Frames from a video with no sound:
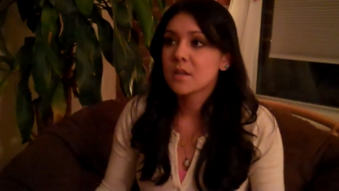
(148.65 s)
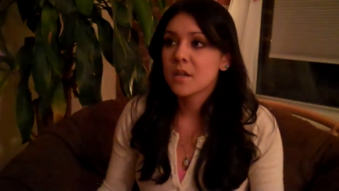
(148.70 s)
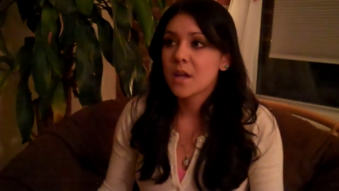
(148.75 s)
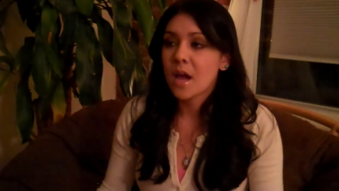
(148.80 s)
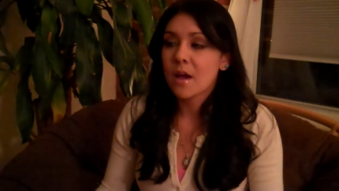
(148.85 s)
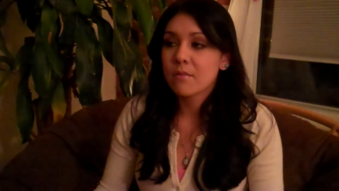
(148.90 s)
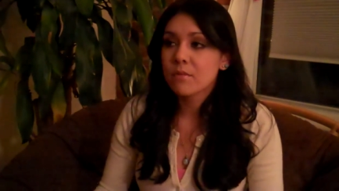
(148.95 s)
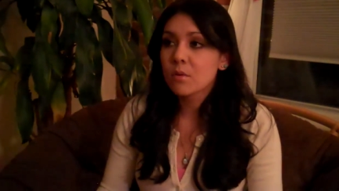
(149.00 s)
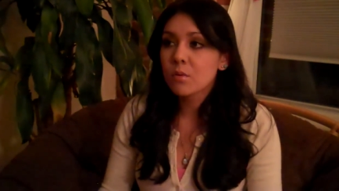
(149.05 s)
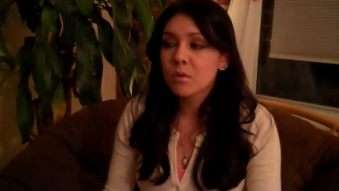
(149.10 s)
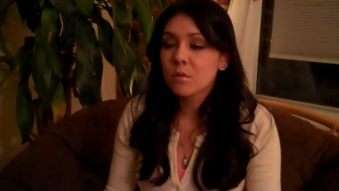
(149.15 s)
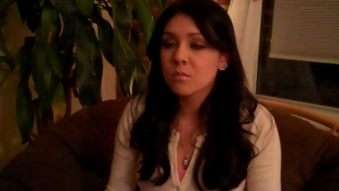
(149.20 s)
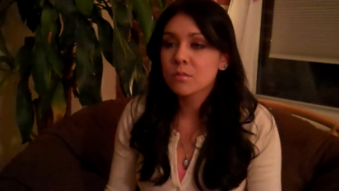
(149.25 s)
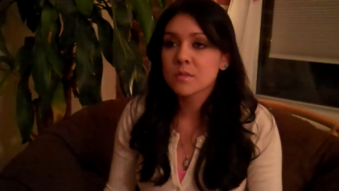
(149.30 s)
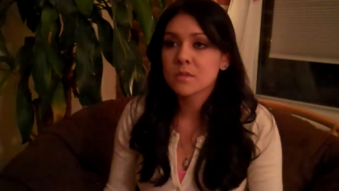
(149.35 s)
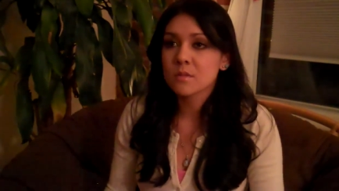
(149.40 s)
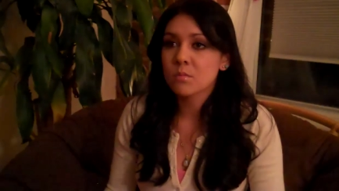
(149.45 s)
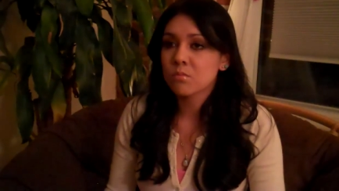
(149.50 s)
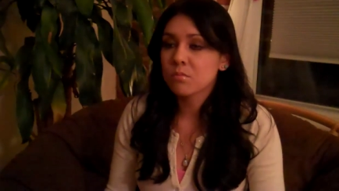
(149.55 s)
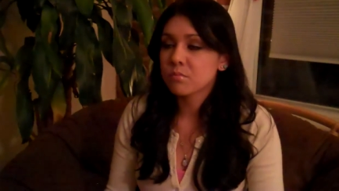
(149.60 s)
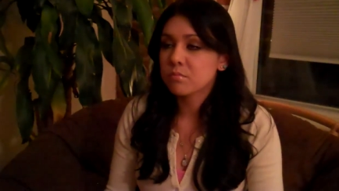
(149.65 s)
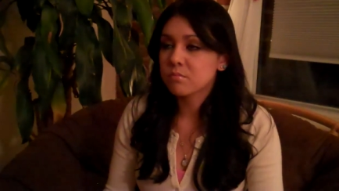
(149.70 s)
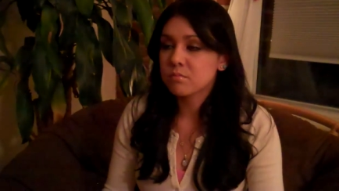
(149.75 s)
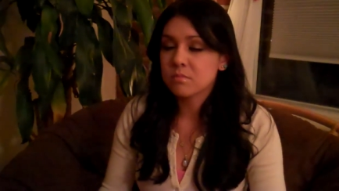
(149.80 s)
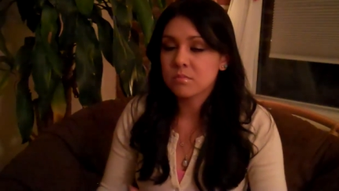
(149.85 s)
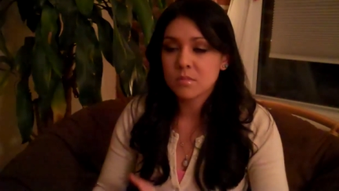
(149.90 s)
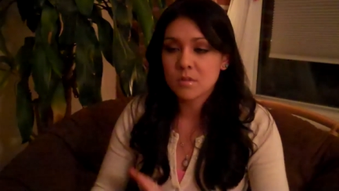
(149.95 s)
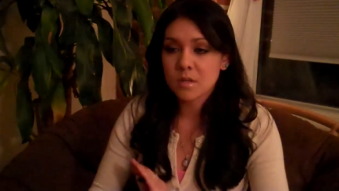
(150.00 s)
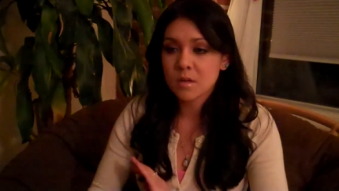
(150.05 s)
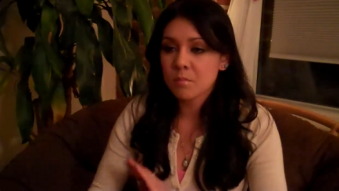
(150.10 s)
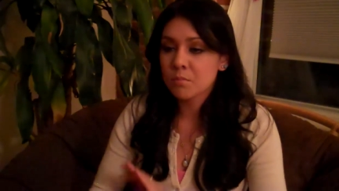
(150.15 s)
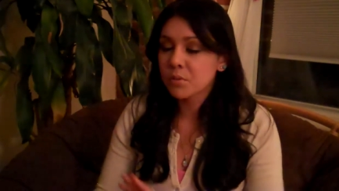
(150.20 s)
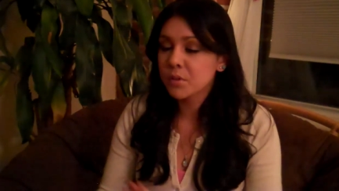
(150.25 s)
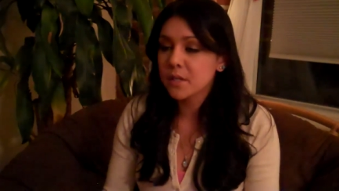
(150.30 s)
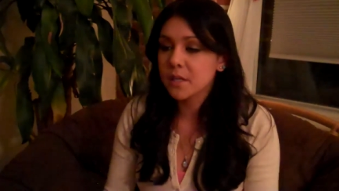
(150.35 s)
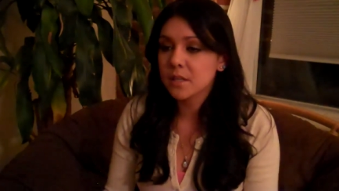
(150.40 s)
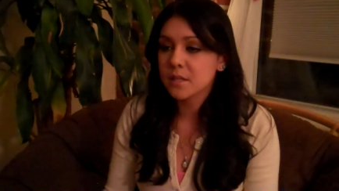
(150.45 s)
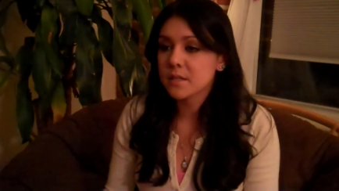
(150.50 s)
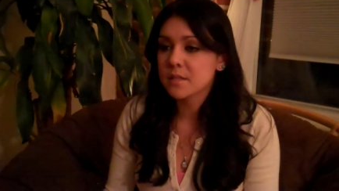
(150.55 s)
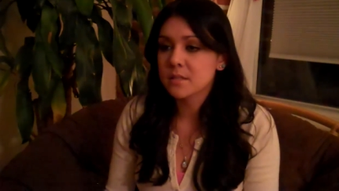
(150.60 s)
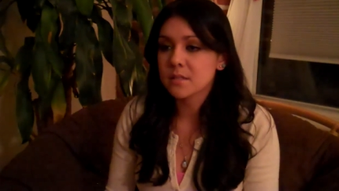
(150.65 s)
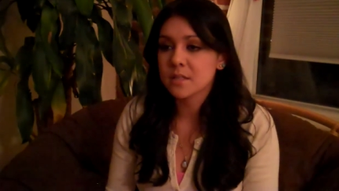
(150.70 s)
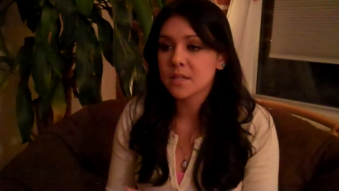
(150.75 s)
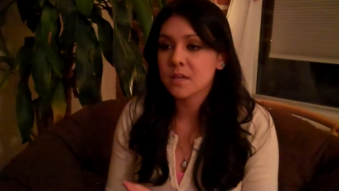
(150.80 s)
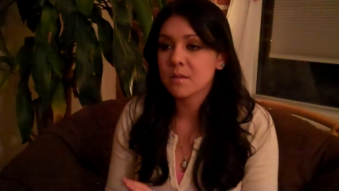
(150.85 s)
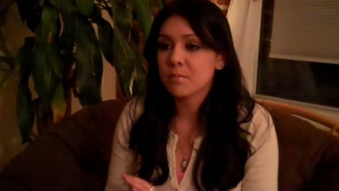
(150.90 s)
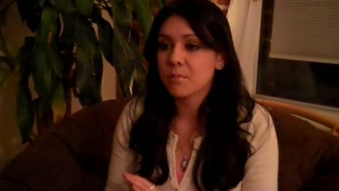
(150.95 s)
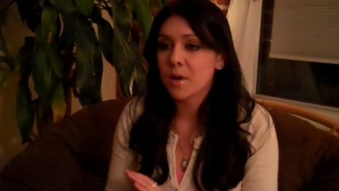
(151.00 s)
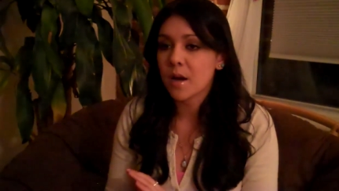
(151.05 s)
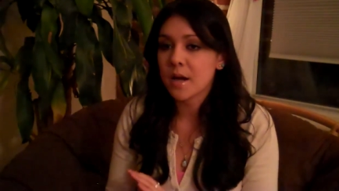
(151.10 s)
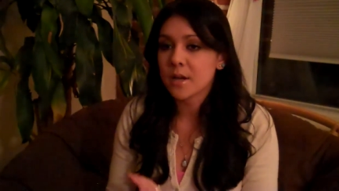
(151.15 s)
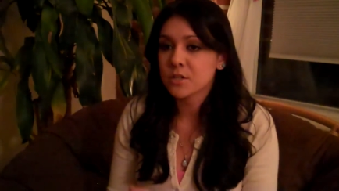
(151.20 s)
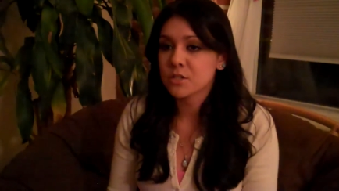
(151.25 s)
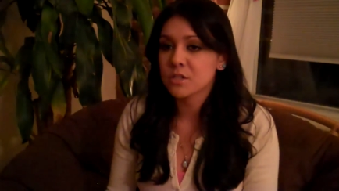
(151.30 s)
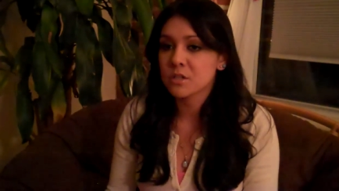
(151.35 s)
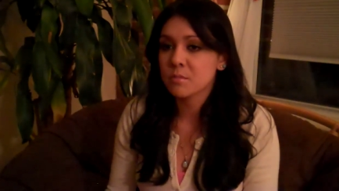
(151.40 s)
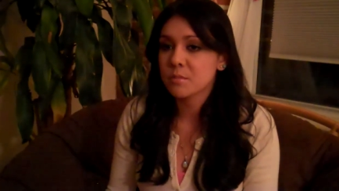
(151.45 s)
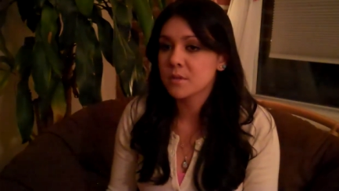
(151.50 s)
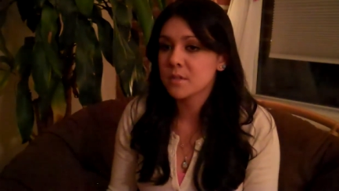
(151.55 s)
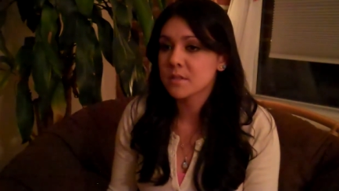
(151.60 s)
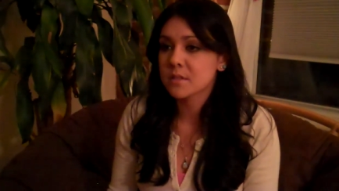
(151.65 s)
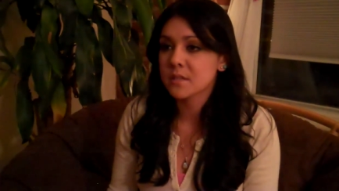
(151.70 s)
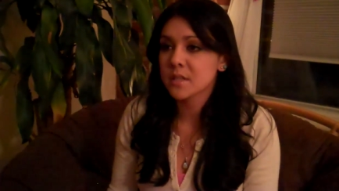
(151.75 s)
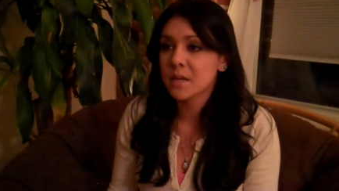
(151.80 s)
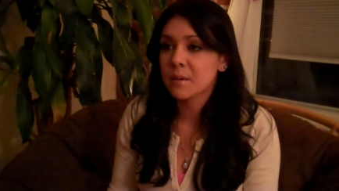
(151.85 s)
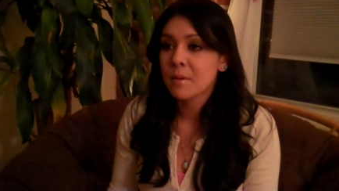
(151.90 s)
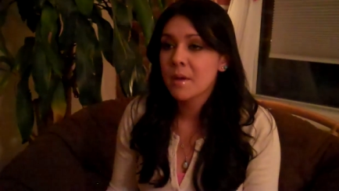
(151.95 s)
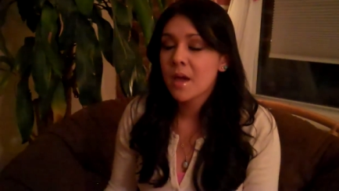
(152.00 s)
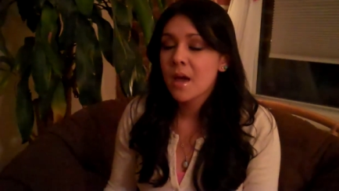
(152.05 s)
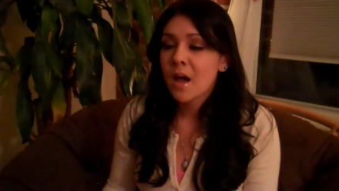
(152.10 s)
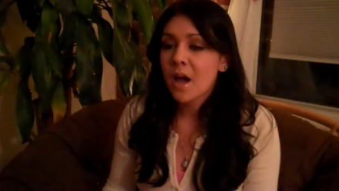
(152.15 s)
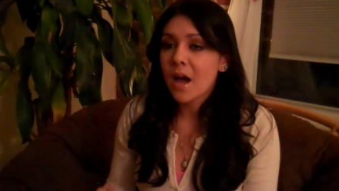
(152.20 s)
everyone was completely asleep. I should have been asleep.